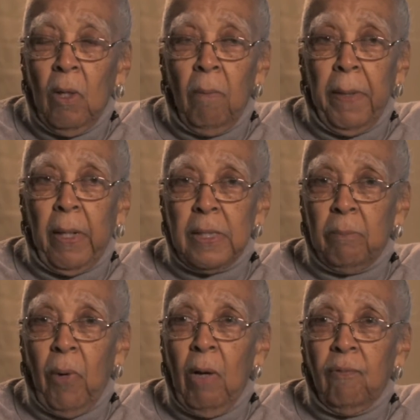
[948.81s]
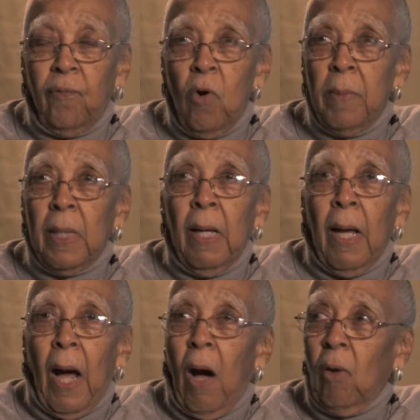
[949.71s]
Because at Brown-Forman,
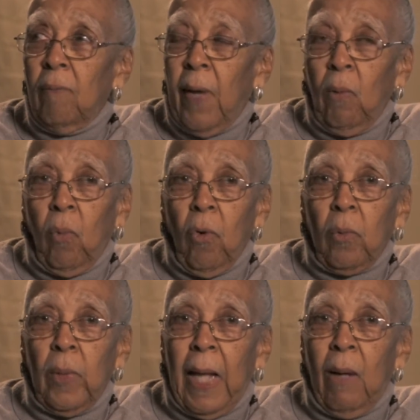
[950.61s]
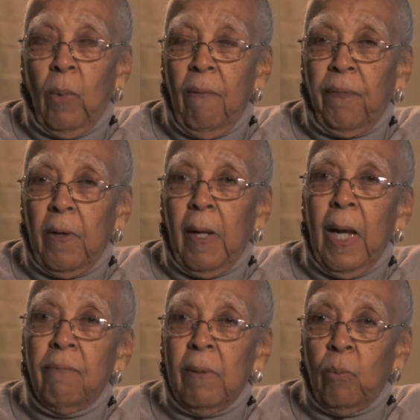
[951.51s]
all of our work when I went there,
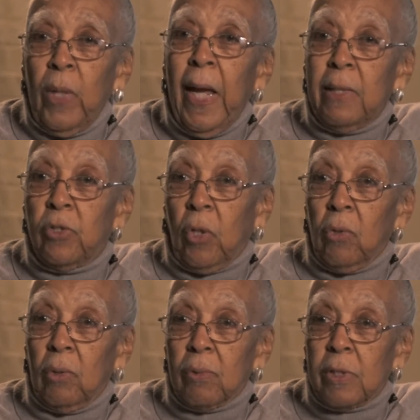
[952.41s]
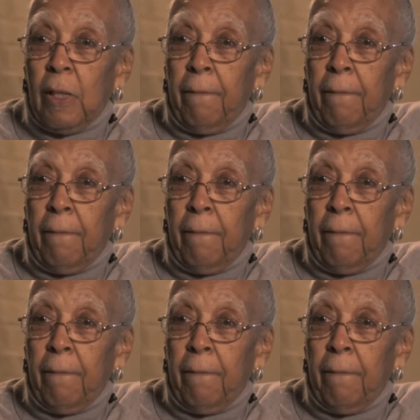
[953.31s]
we had journals,